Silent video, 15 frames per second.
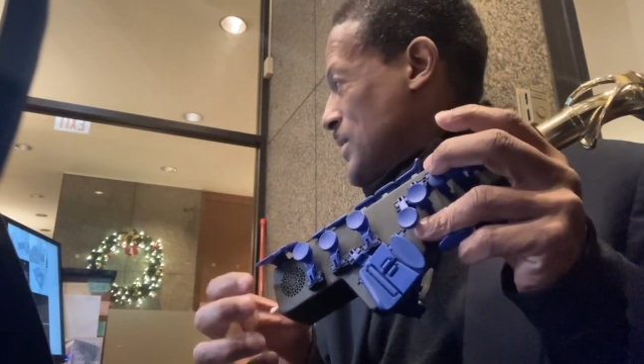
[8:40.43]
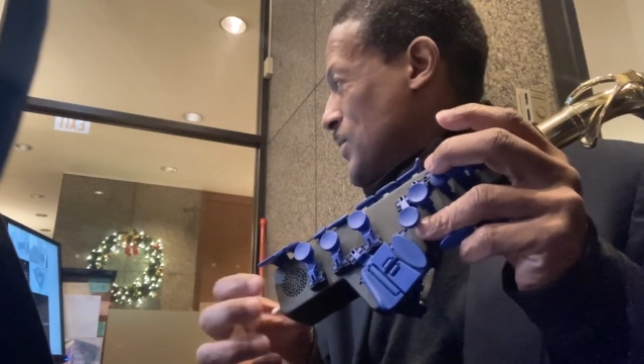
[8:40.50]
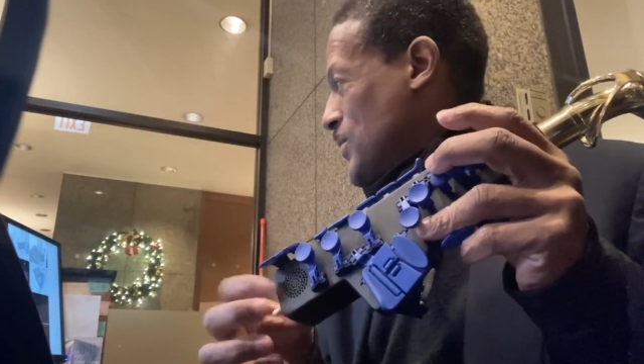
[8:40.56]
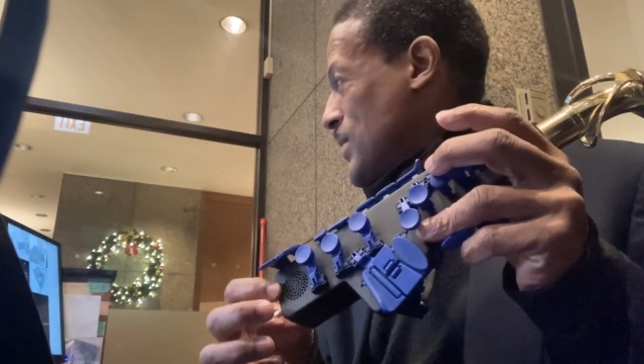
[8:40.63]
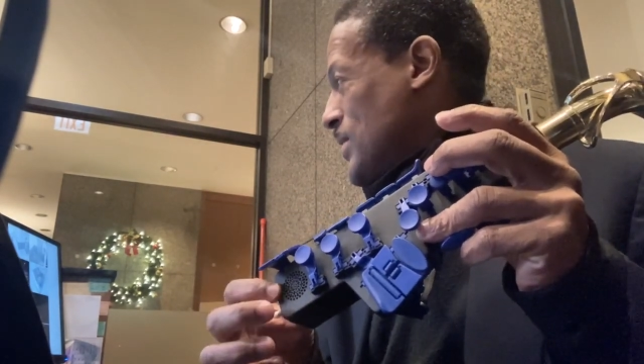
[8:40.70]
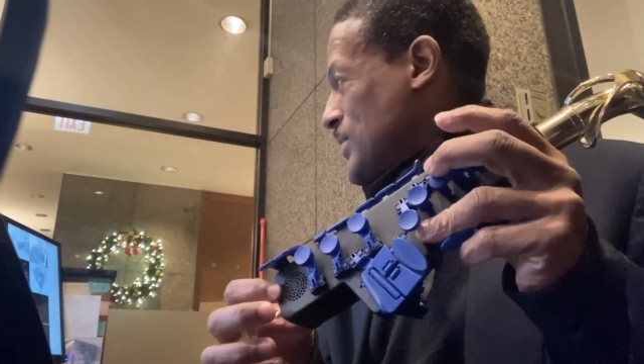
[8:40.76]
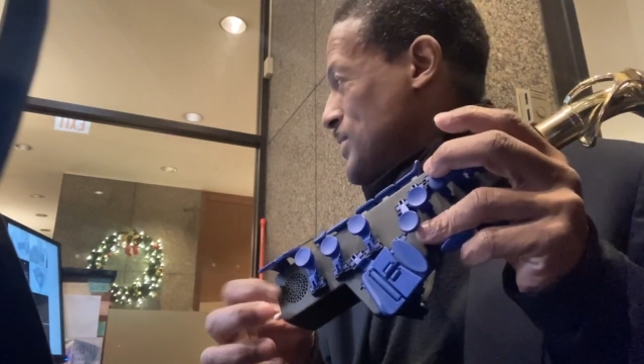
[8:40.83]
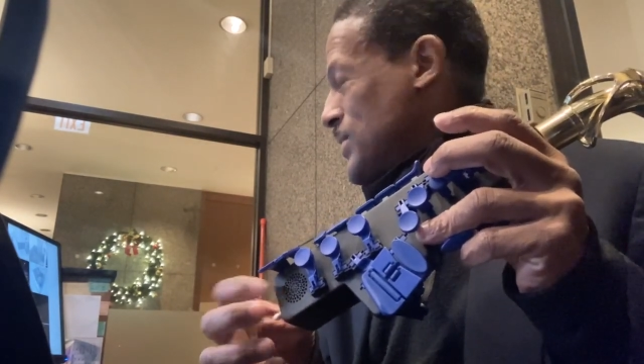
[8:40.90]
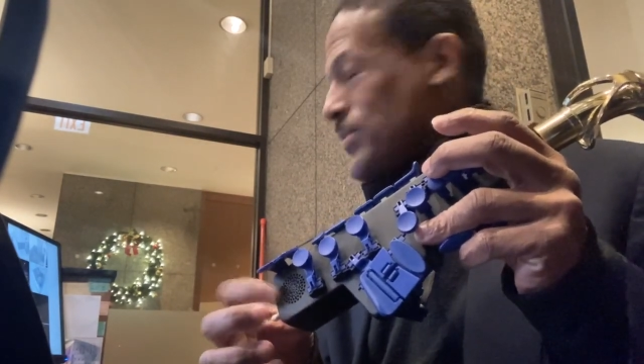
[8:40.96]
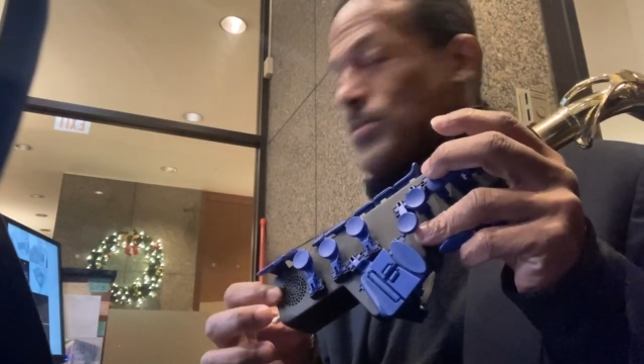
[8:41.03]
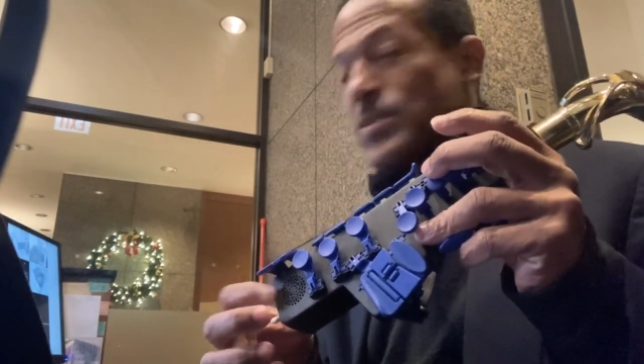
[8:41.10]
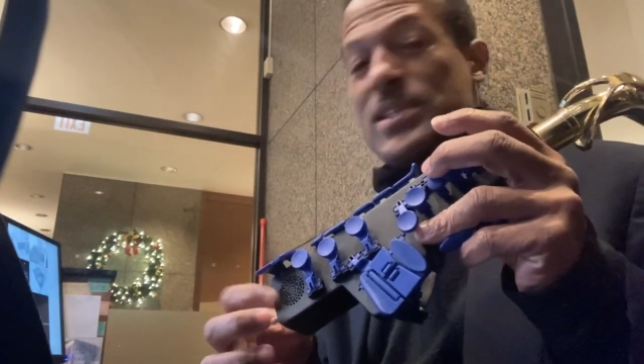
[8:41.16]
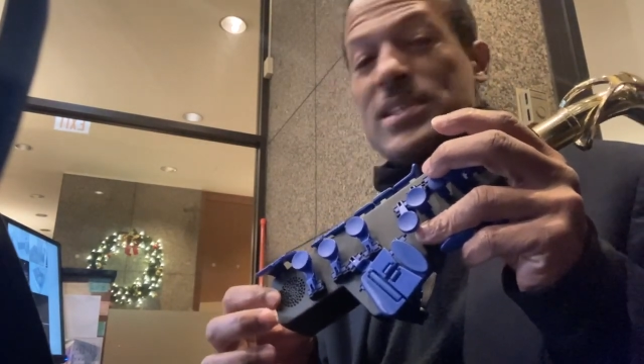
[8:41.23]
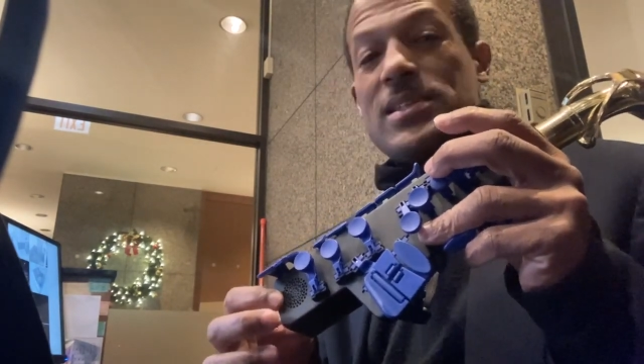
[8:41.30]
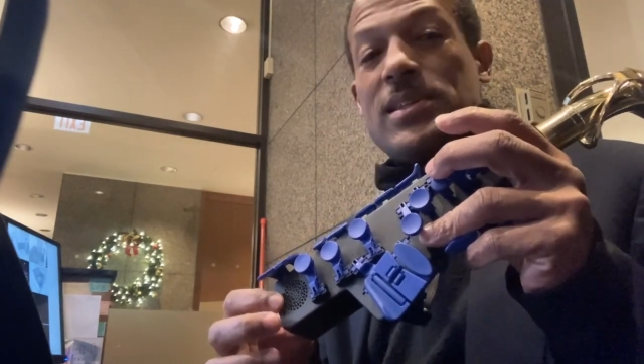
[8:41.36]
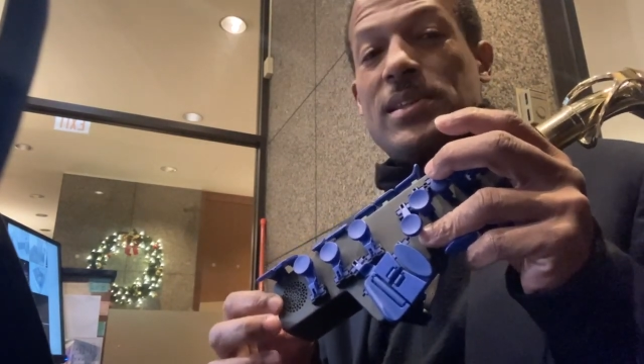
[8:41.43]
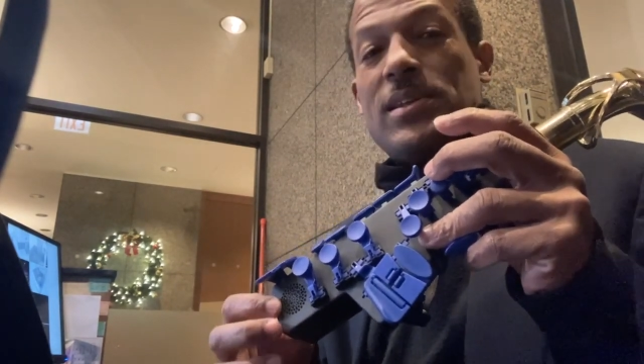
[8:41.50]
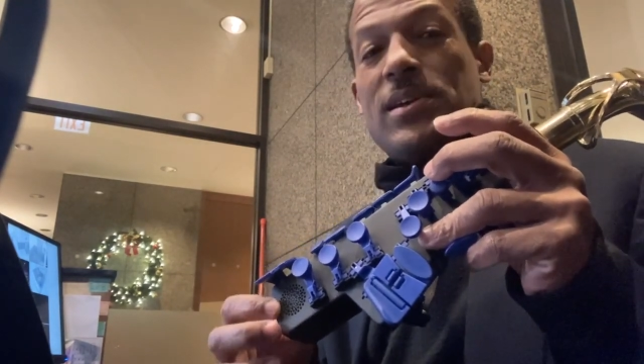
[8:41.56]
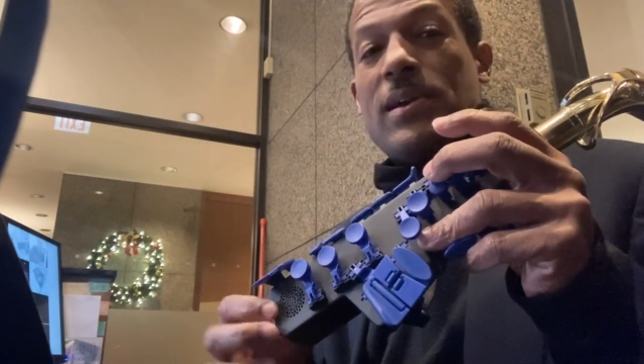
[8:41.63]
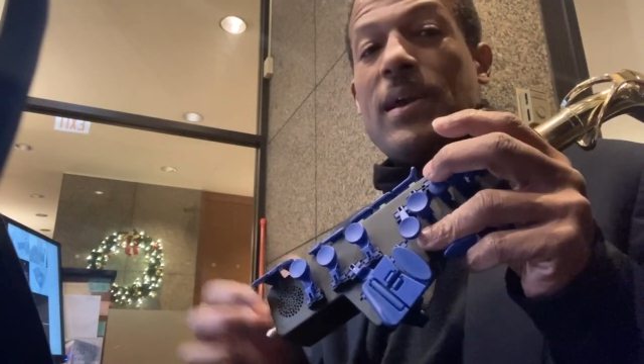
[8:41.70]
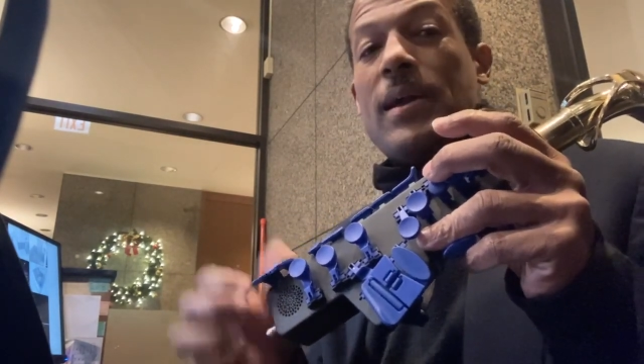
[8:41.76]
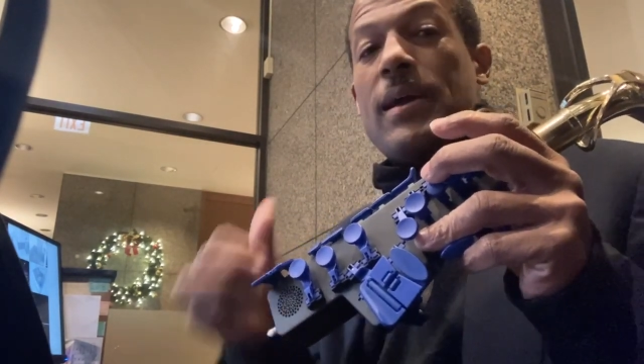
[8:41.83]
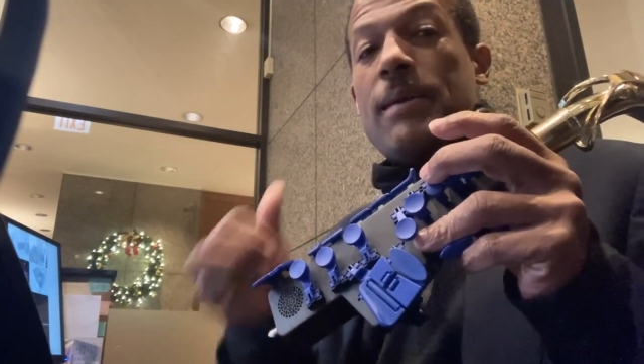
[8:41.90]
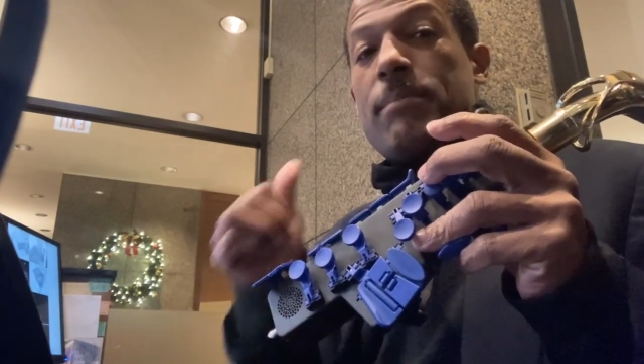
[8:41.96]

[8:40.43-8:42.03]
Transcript: quality of the one that's in there,